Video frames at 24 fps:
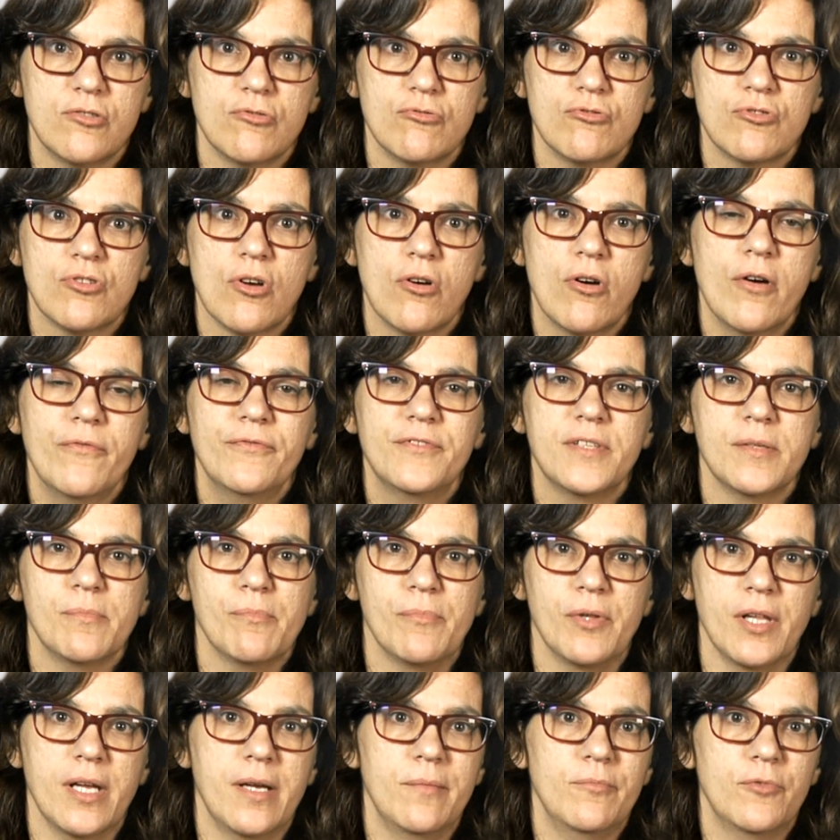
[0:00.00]
news are often
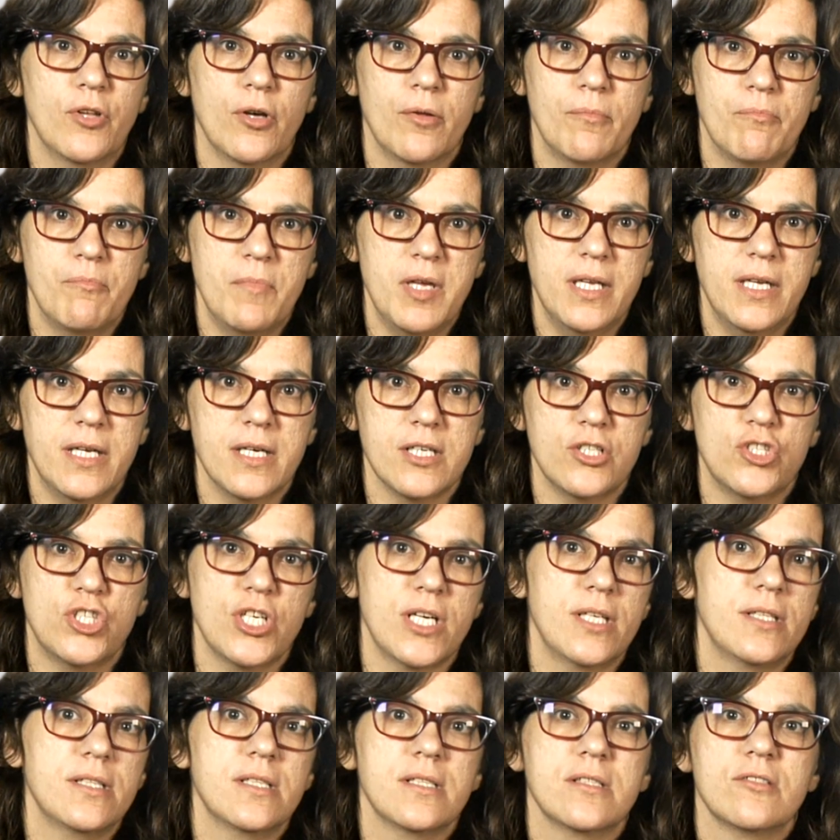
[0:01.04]
blamed on media
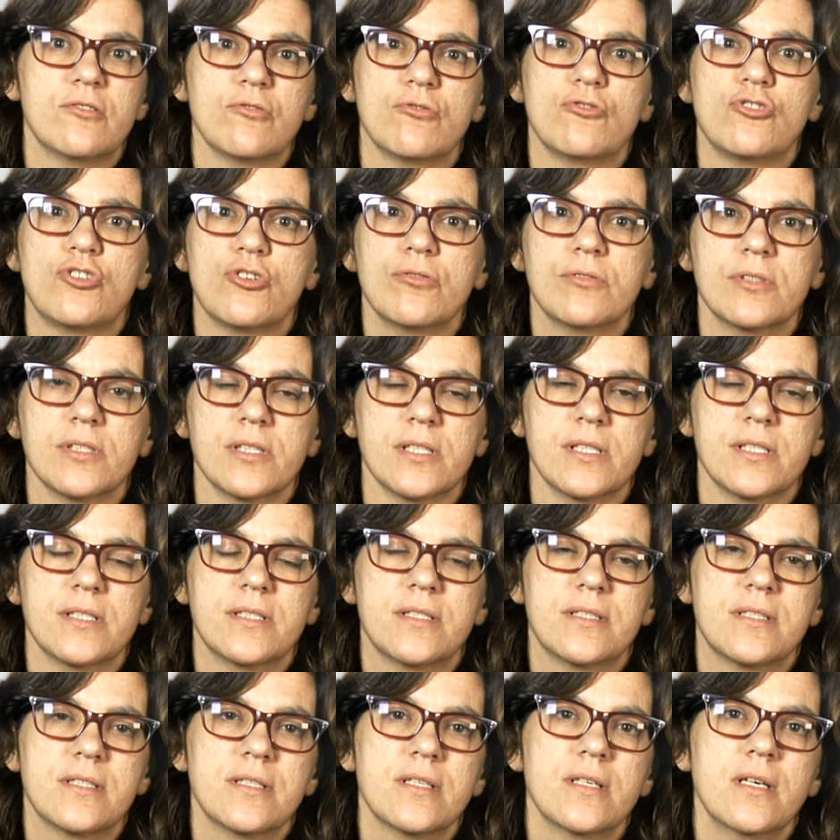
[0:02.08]
agendas or
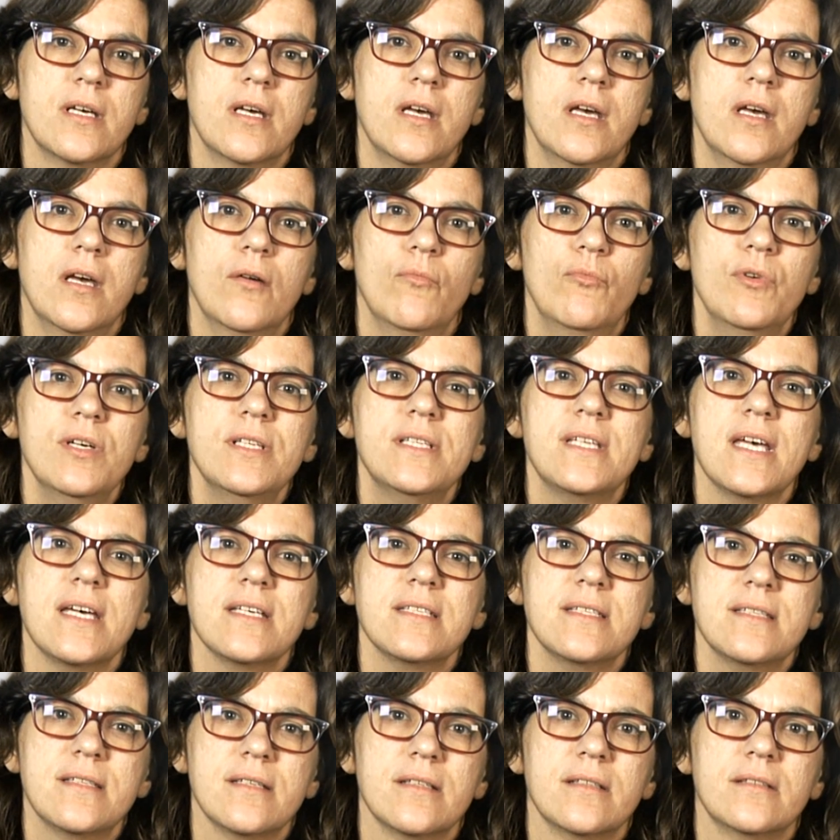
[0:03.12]
journalists. We
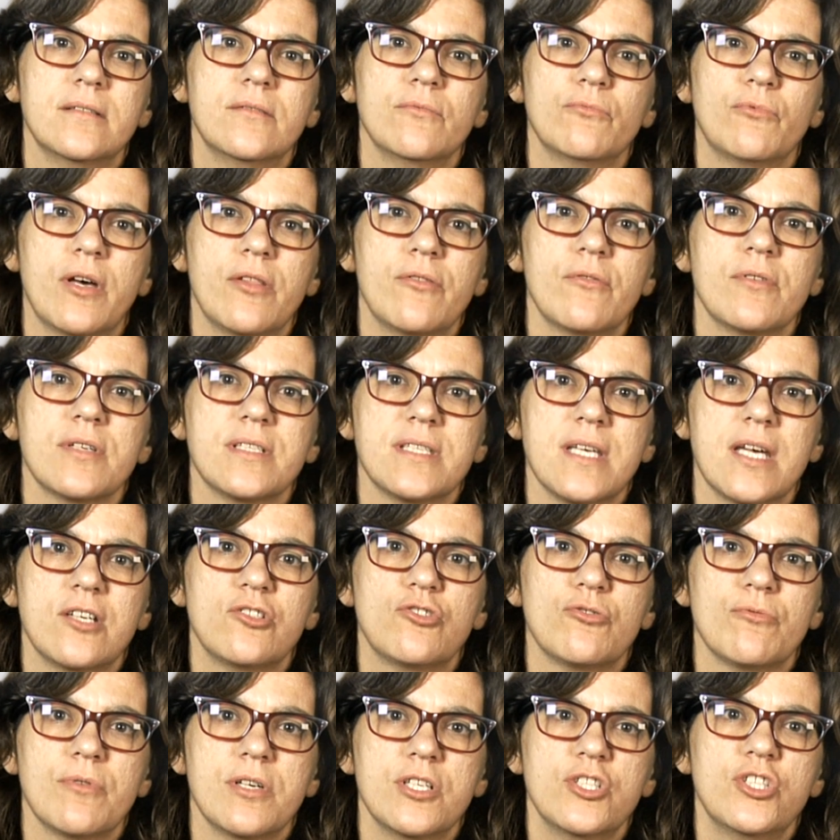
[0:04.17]
tested whether
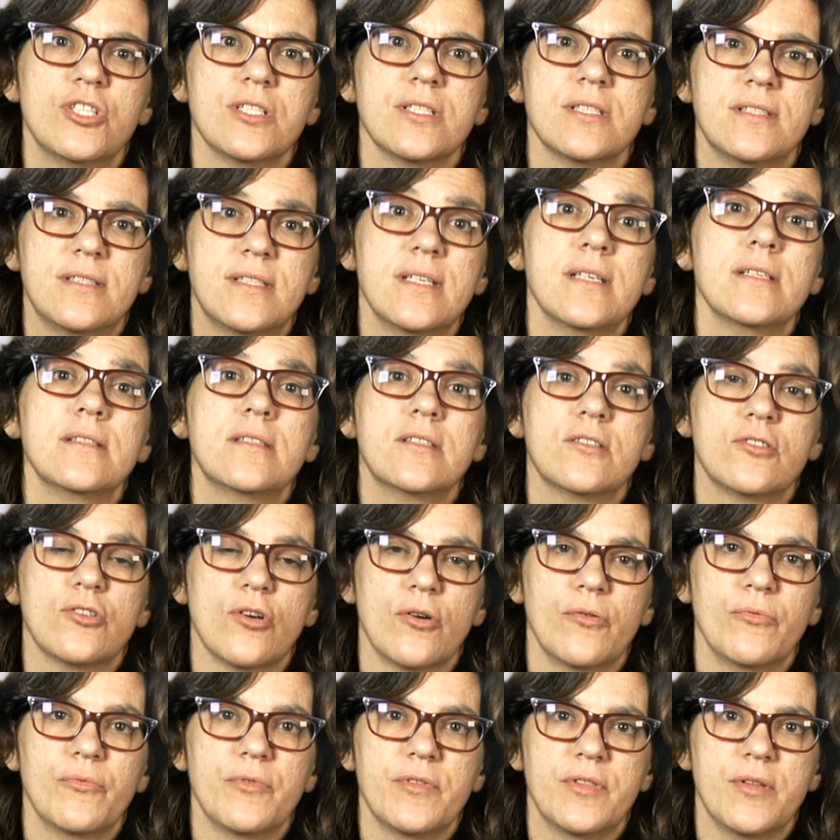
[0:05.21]
exaggerations did
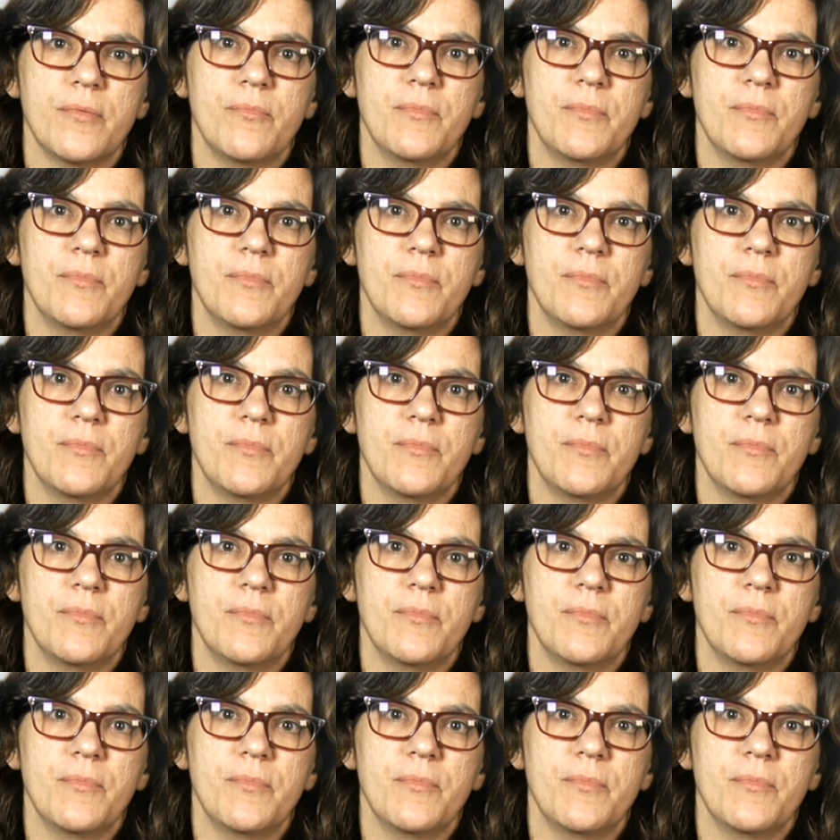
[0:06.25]
start with the